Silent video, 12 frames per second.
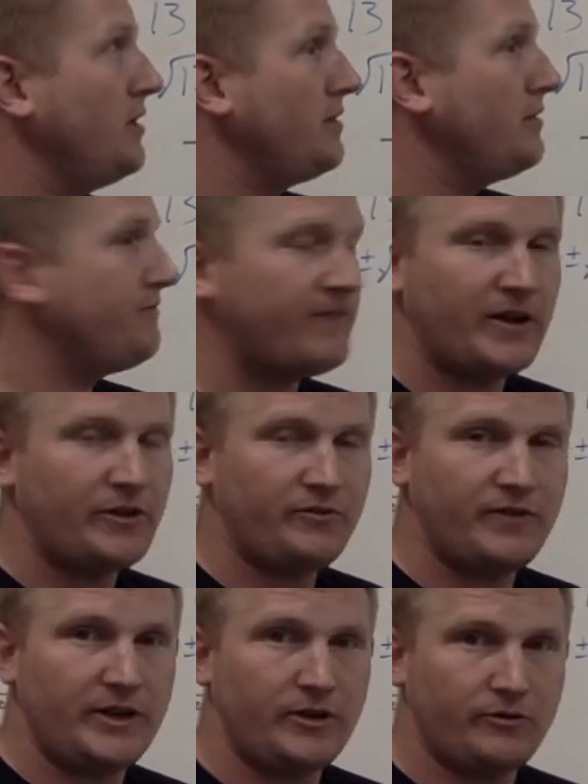The final
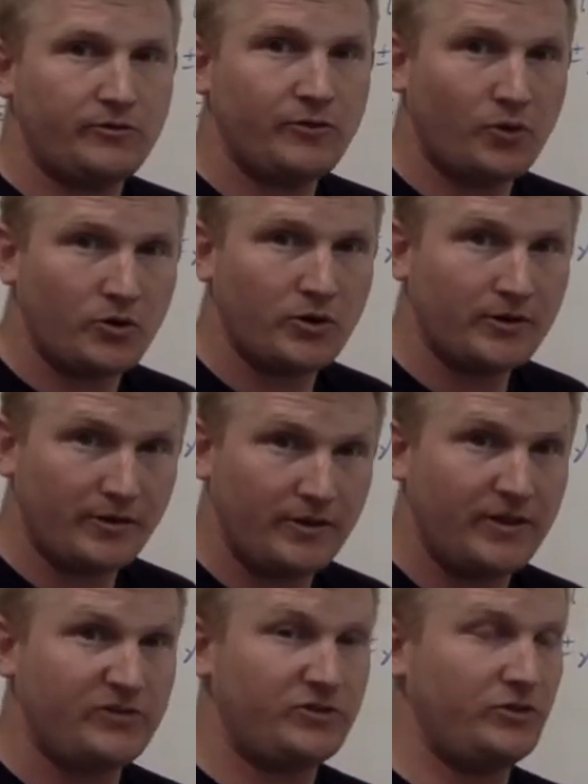video for
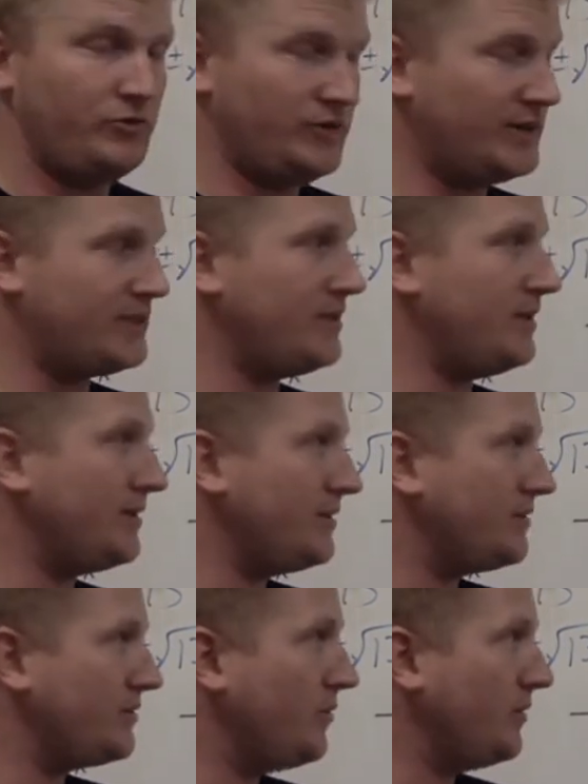this unit
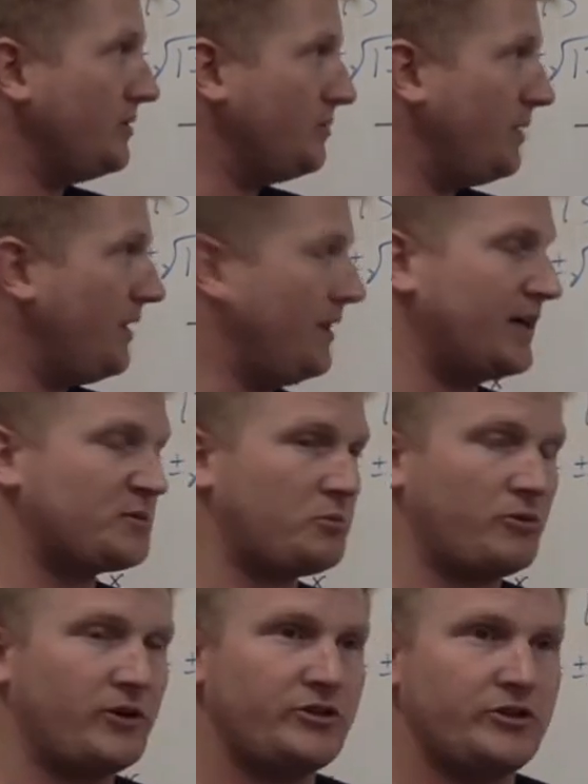is going to be an
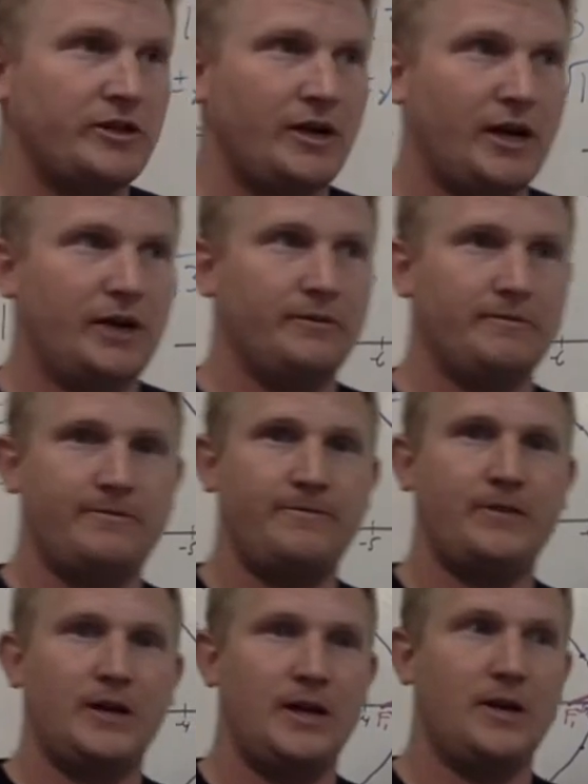exploration of
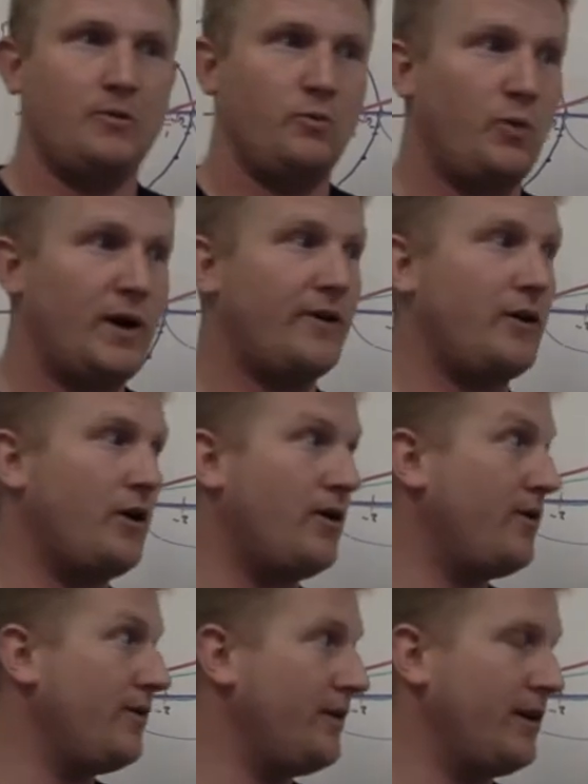where
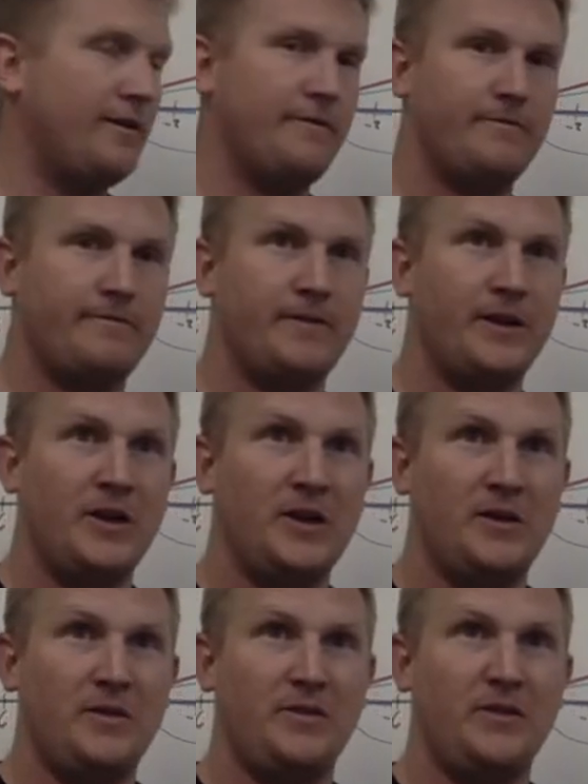all of
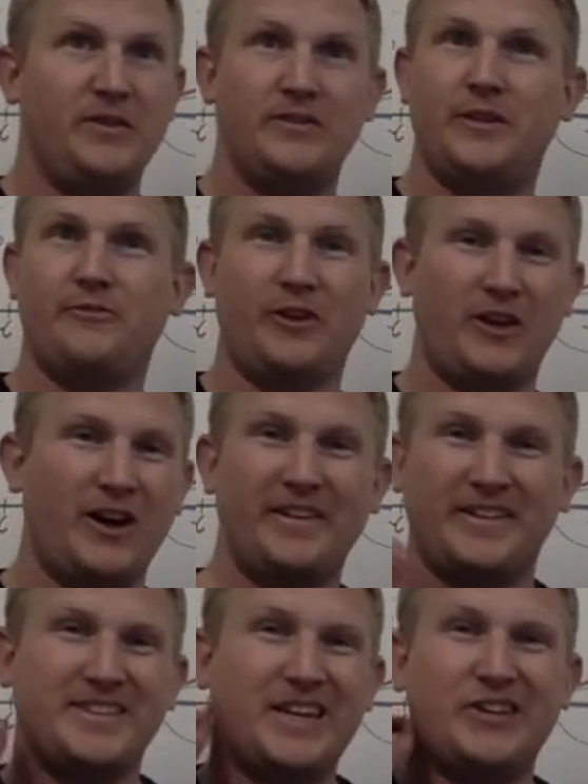these different
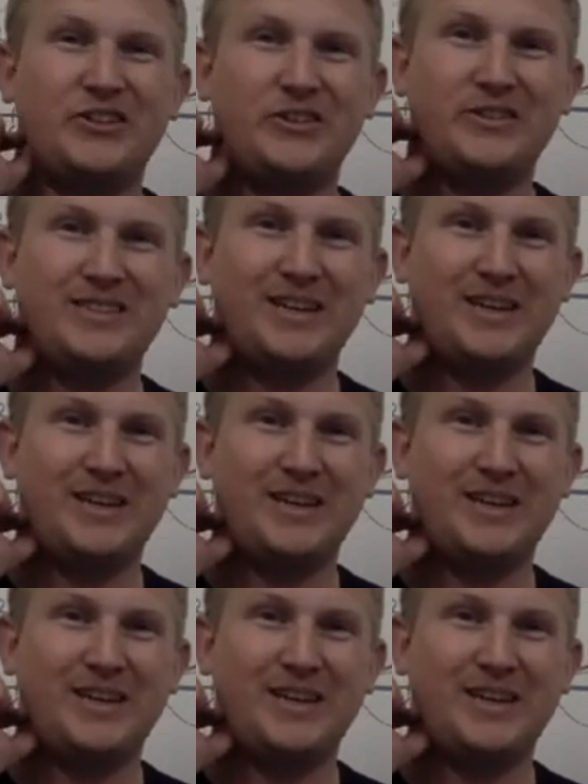conic sections